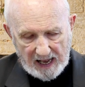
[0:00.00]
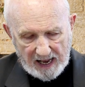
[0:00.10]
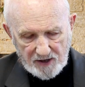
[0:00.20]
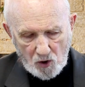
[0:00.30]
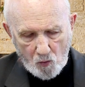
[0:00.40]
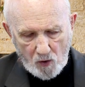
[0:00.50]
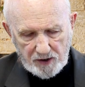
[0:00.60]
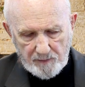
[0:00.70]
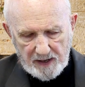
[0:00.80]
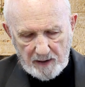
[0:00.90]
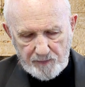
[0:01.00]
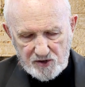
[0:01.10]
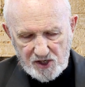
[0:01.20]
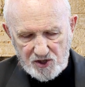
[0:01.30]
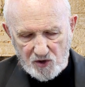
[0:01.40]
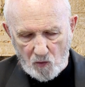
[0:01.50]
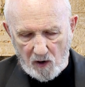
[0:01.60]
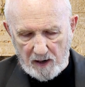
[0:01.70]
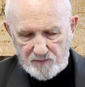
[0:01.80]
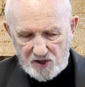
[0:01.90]
I don't want to be in a position
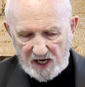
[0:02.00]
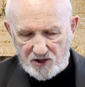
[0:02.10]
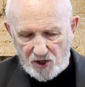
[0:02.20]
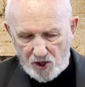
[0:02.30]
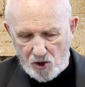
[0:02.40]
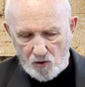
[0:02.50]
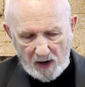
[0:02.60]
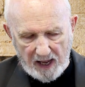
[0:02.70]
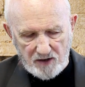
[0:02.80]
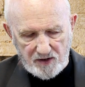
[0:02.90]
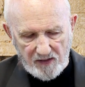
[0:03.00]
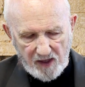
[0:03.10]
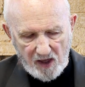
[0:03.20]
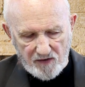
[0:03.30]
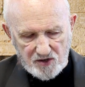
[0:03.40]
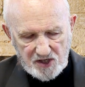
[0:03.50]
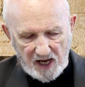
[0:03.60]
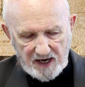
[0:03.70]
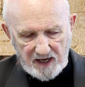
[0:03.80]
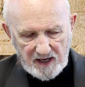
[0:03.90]
where I'm saying to you and to the other
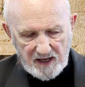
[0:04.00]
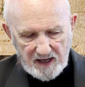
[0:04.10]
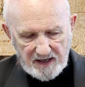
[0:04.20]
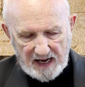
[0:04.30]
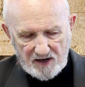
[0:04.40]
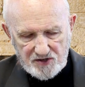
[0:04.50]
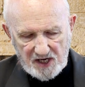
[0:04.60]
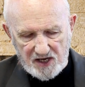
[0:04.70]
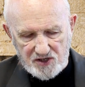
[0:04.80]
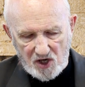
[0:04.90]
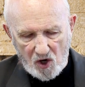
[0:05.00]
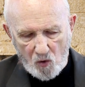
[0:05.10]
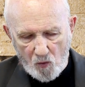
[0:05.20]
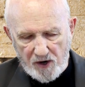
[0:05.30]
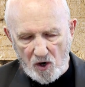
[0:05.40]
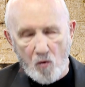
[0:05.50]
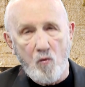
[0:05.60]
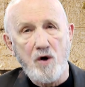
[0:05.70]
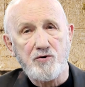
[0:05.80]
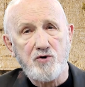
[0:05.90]
side now says, we don't
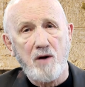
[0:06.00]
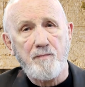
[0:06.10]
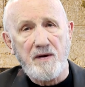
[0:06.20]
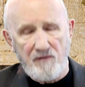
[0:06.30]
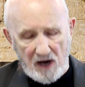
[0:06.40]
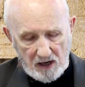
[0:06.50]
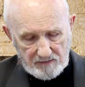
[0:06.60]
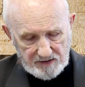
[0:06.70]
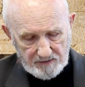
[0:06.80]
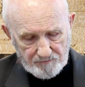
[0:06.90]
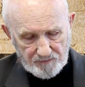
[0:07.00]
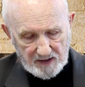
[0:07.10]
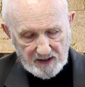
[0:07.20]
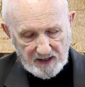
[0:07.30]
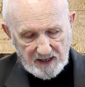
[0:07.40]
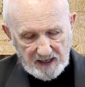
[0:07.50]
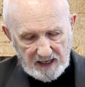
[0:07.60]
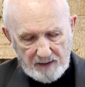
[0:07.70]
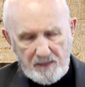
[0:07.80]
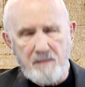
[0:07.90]
want Trump involved.
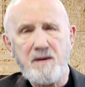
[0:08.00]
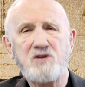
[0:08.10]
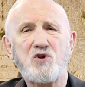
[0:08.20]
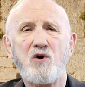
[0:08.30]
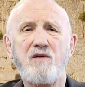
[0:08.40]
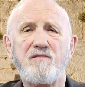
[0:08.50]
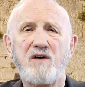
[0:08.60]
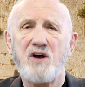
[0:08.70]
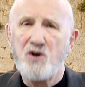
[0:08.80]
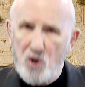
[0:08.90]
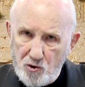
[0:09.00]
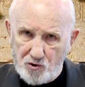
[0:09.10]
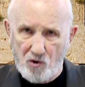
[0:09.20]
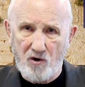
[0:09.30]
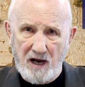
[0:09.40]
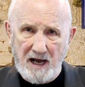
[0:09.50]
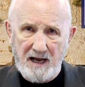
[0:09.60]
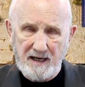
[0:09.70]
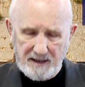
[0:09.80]
Let me be sort of a neutral guy.